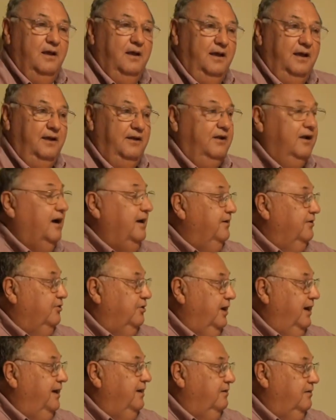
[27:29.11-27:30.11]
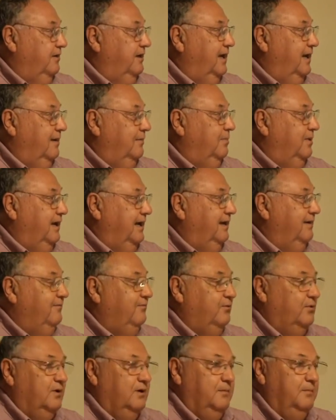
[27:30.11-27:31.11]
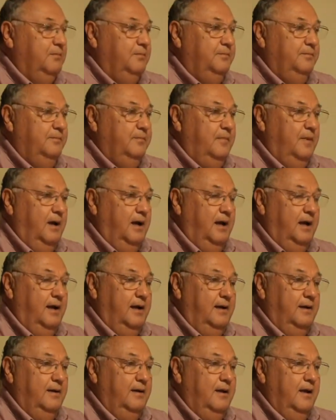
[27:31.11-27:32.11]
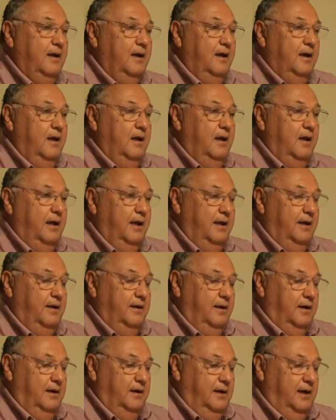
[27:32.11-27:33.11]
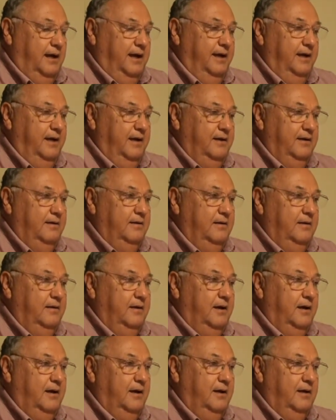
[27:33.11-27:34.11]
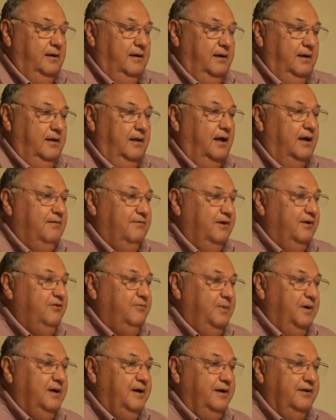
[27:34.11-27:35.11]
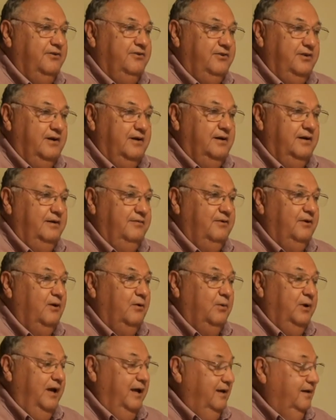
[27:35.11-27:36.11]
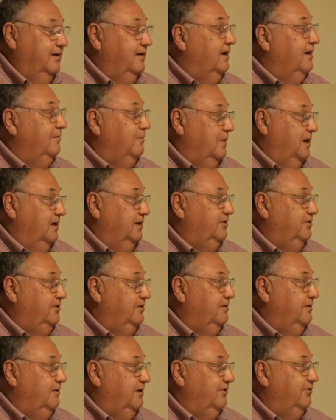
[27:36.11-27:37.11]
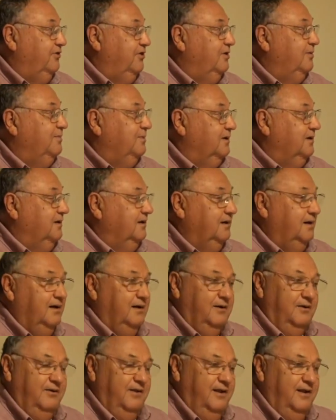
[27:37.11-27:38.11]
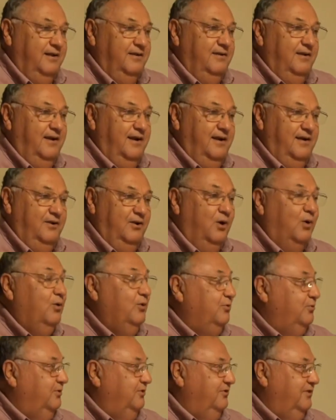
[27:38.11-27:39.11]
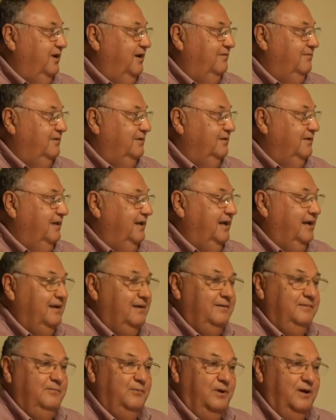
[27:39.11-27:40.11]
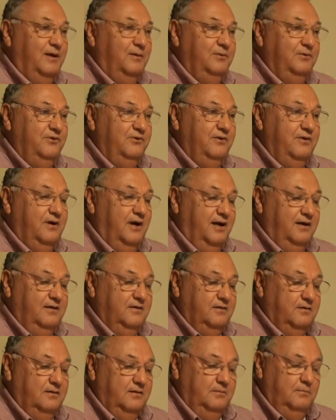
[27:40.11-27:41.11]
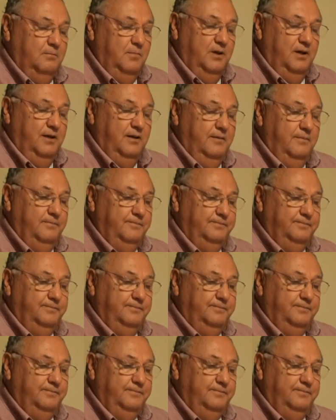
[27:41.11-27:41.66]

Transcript: He'd kind of ran on that platform. Uh, and I had a lot of experience there, even though we hadn't done much, because Cowper or, er, er, uh, Knowles was governor then when I was director. But